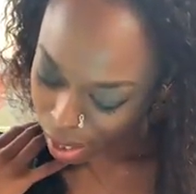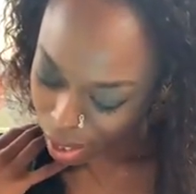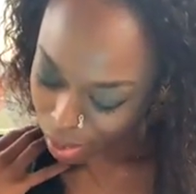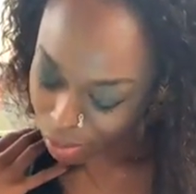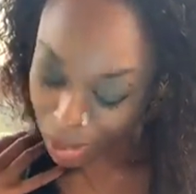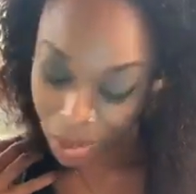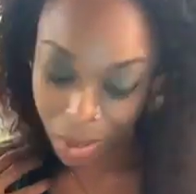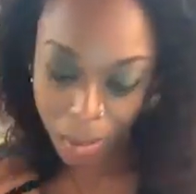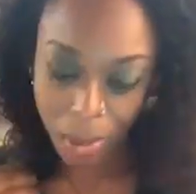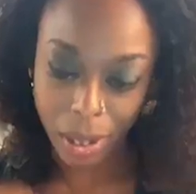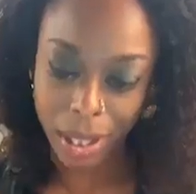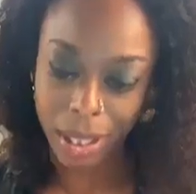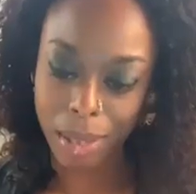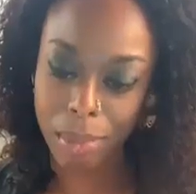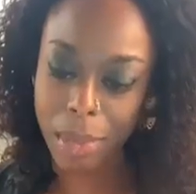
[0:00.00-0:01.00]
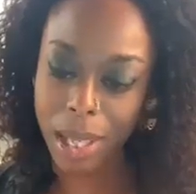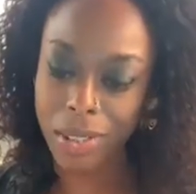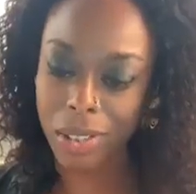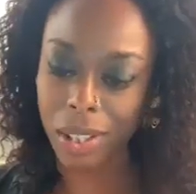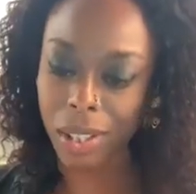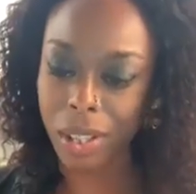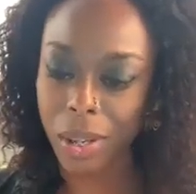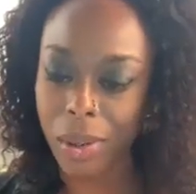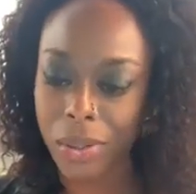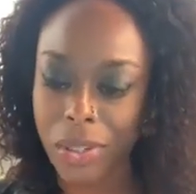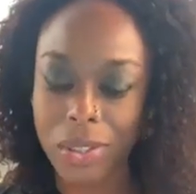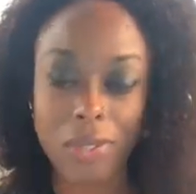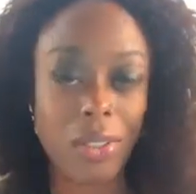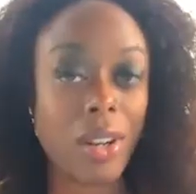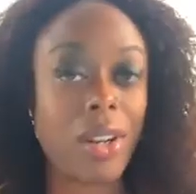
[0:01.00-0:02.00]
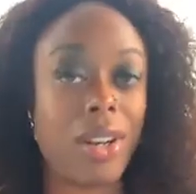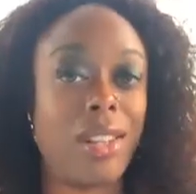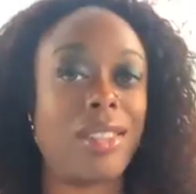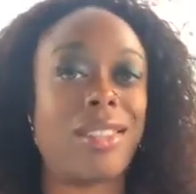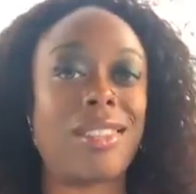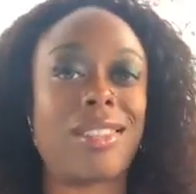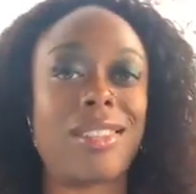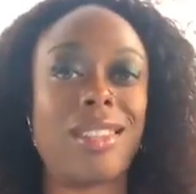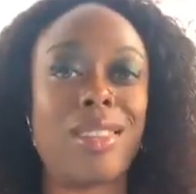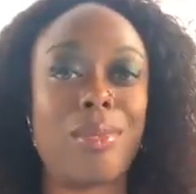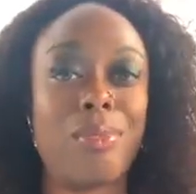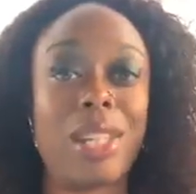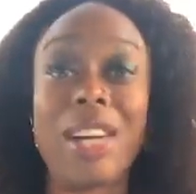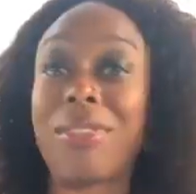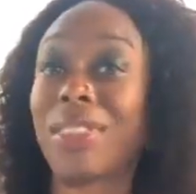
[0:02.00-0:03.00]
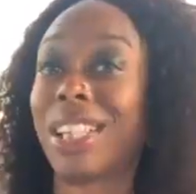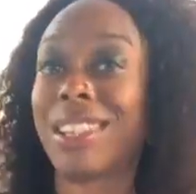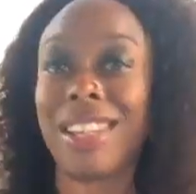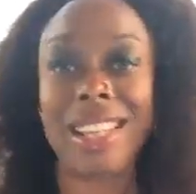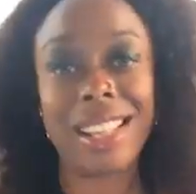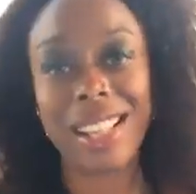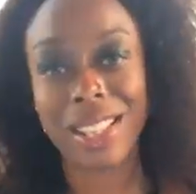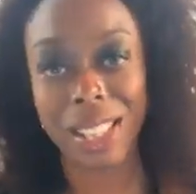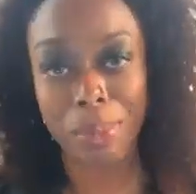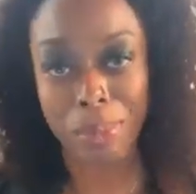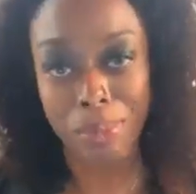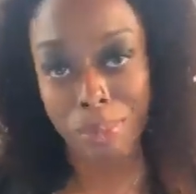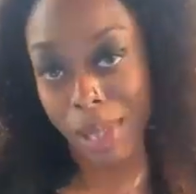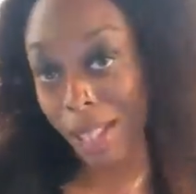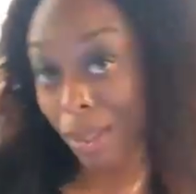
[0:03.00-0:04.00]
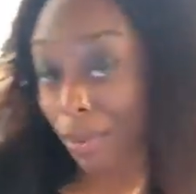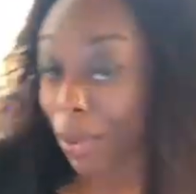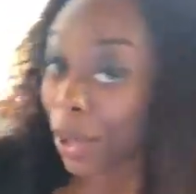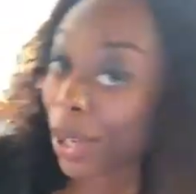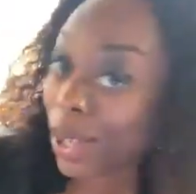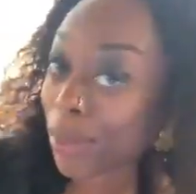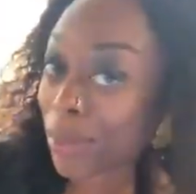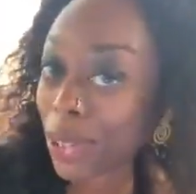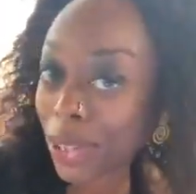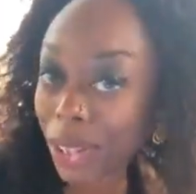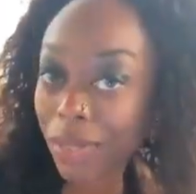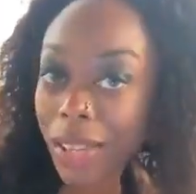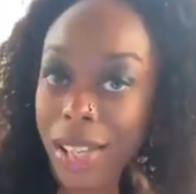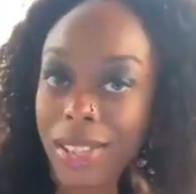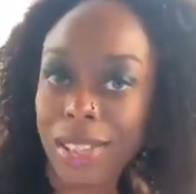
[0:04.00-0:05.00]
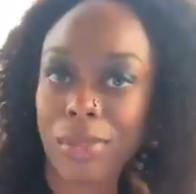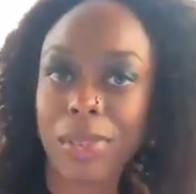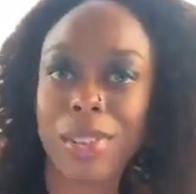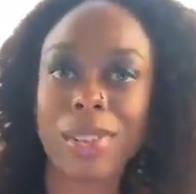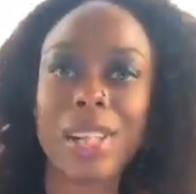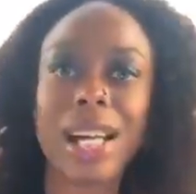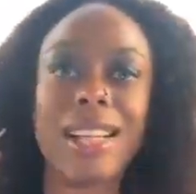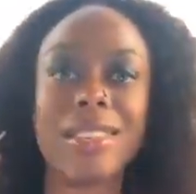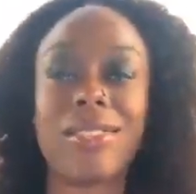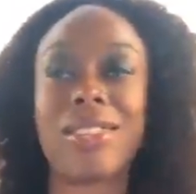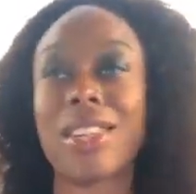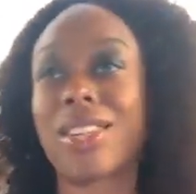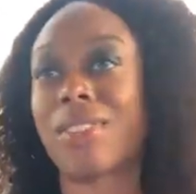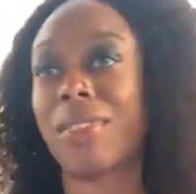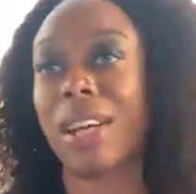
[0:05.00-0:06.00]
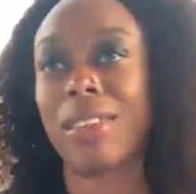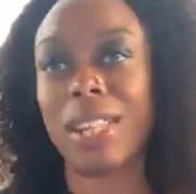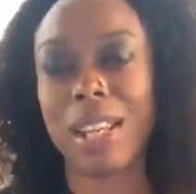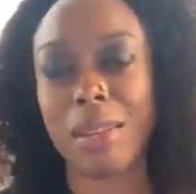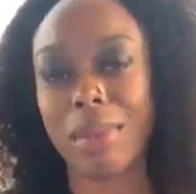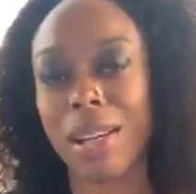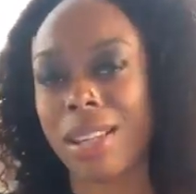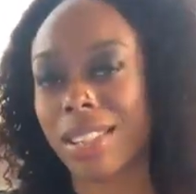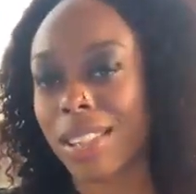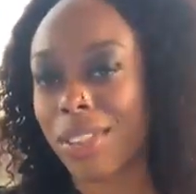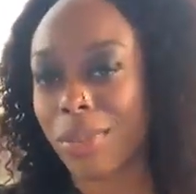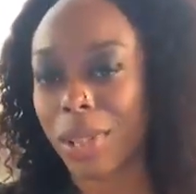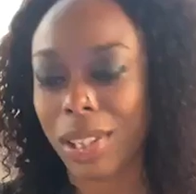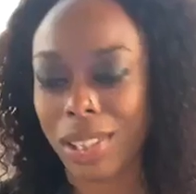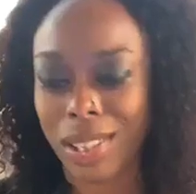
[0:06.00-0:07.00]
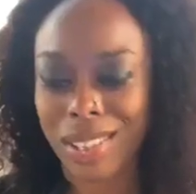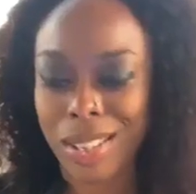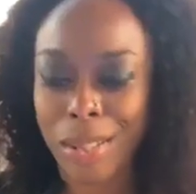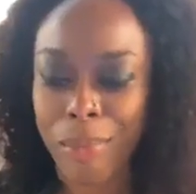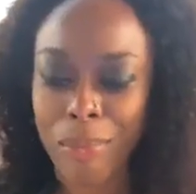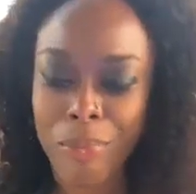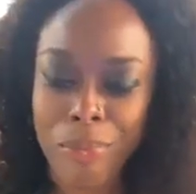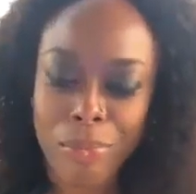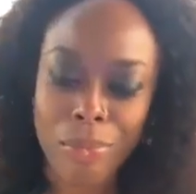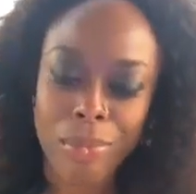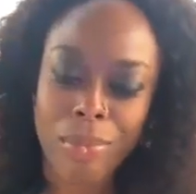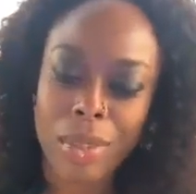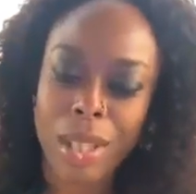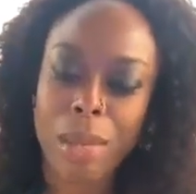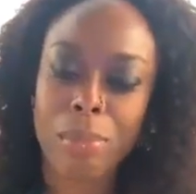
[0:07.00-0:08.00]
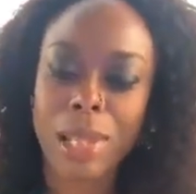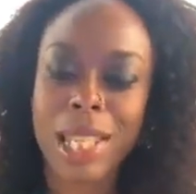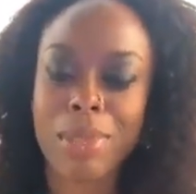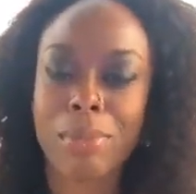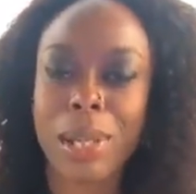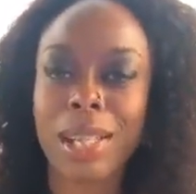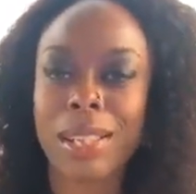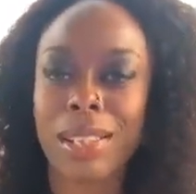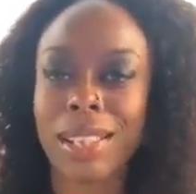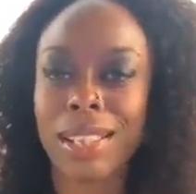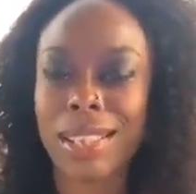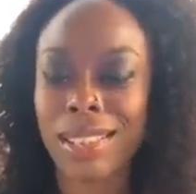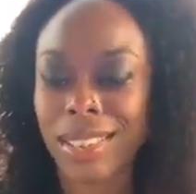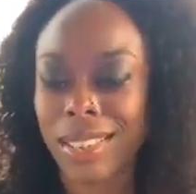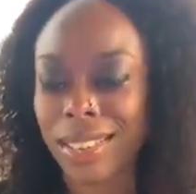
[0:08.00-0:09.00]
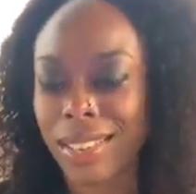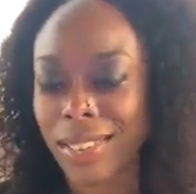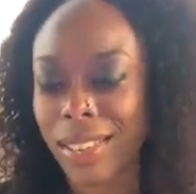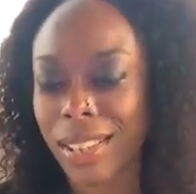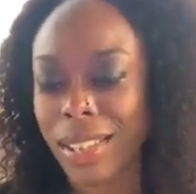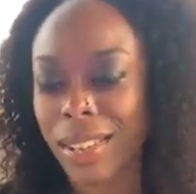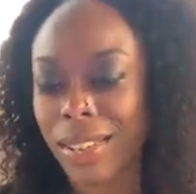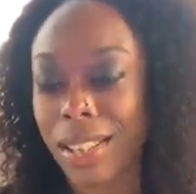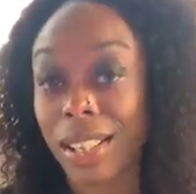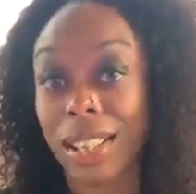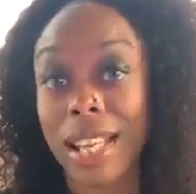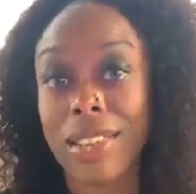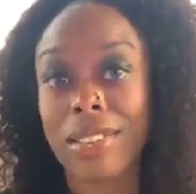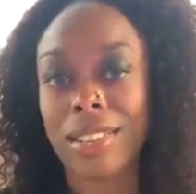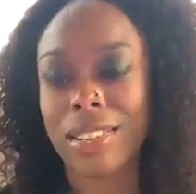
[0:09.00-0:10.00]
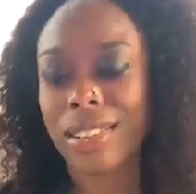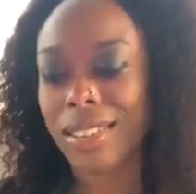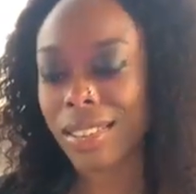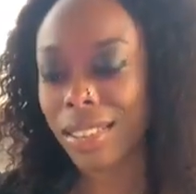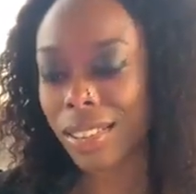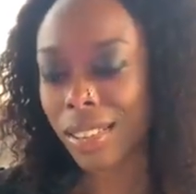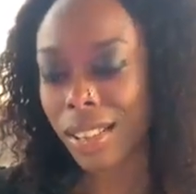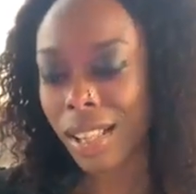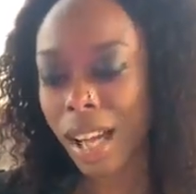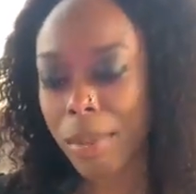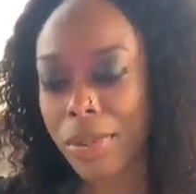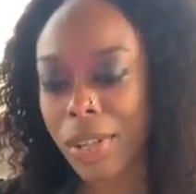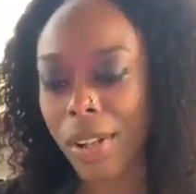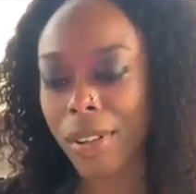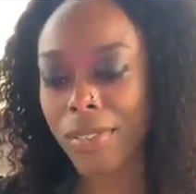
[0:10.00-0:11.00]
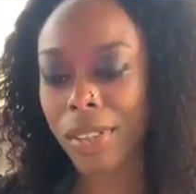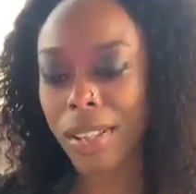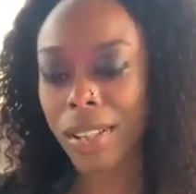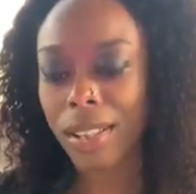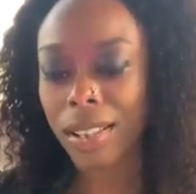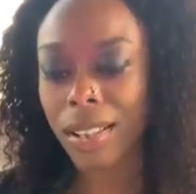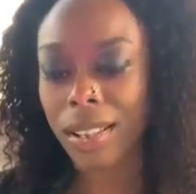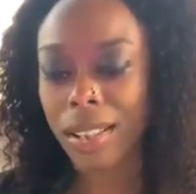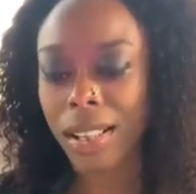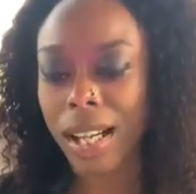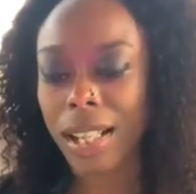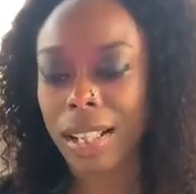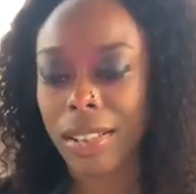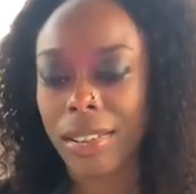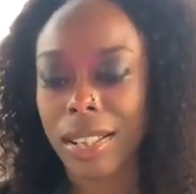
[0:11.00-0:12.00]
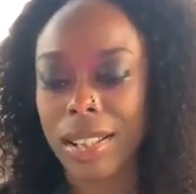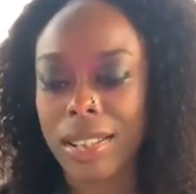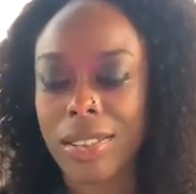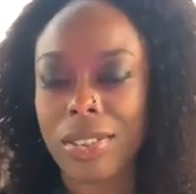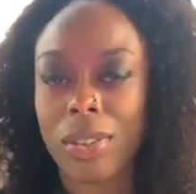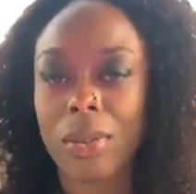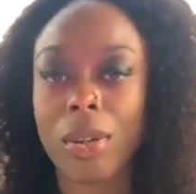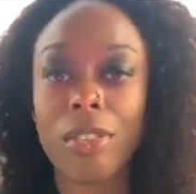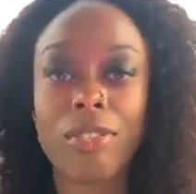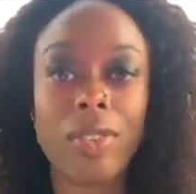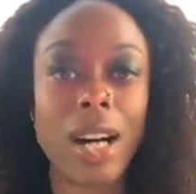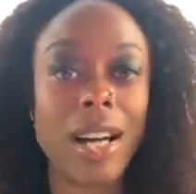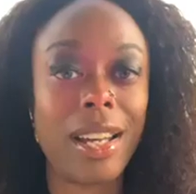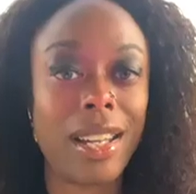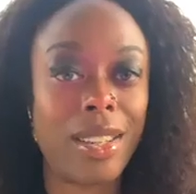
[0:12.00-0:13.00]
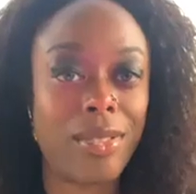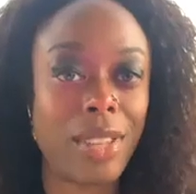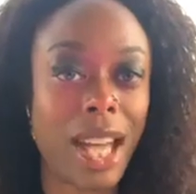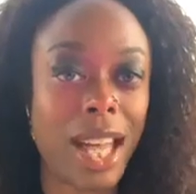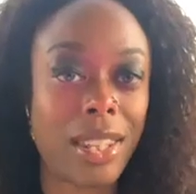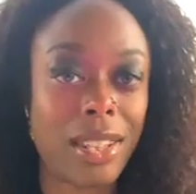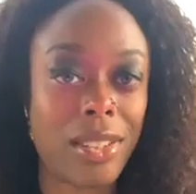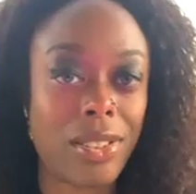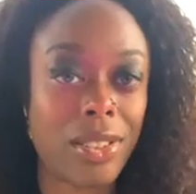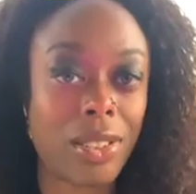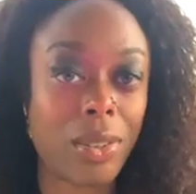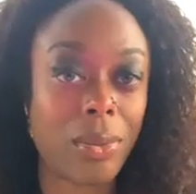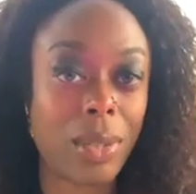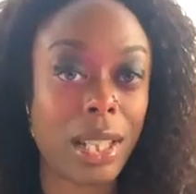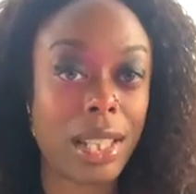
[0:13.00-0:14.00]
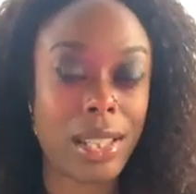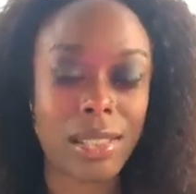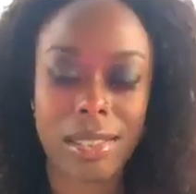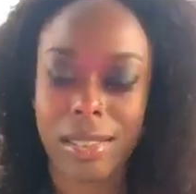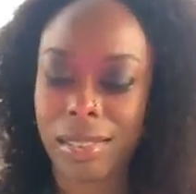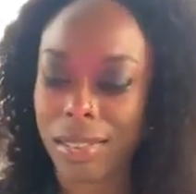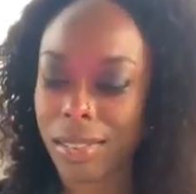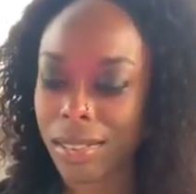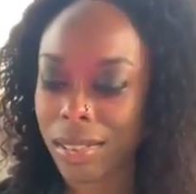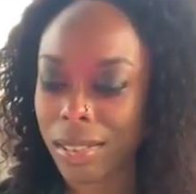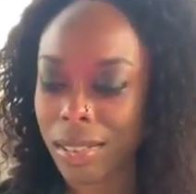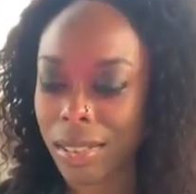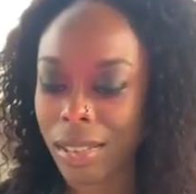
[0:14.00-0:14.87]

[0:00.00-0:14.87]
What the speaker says: Yeah, just a really amazing host of artists. Definitely check out the Pitchfork Music Festival. I just found out about it this week. Blaze Bailey, you already know the legend. Absolva, Gagarin 205, Athens, Greece.